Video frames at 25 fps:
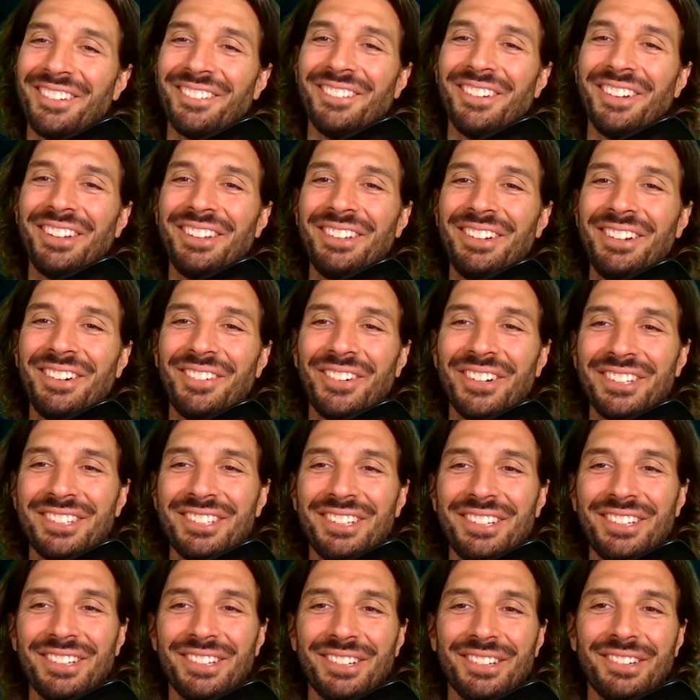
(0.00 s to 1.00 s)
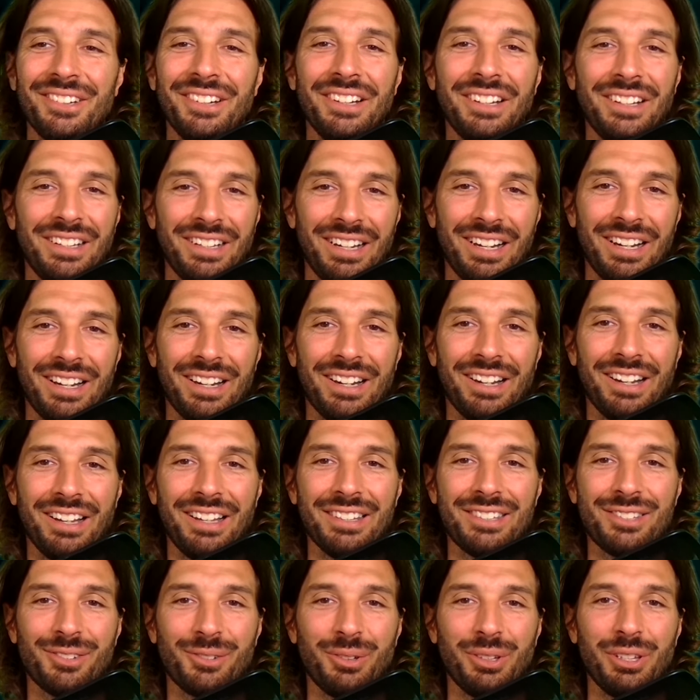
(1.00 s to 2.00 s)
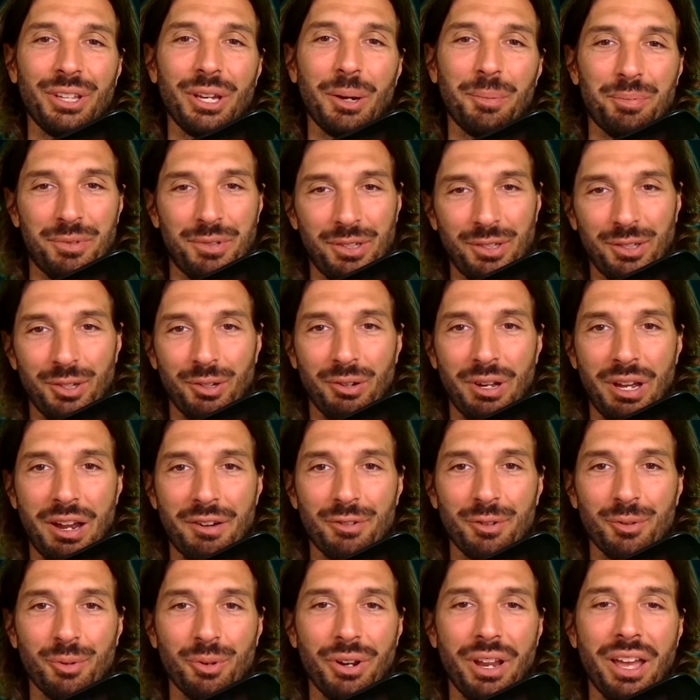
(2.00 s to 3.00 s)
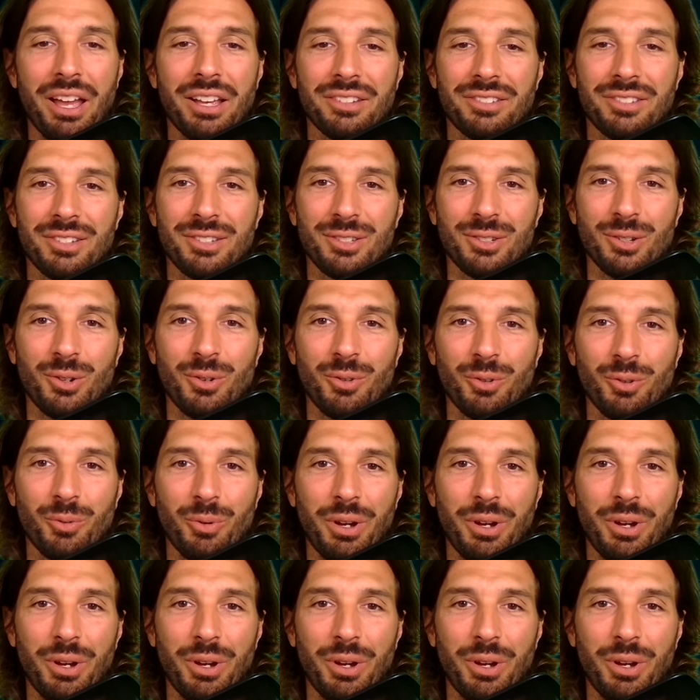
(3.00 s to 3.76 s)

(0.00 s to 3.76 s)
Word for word: well, you know what to do. Uh, it's really up to you. Everyone has its own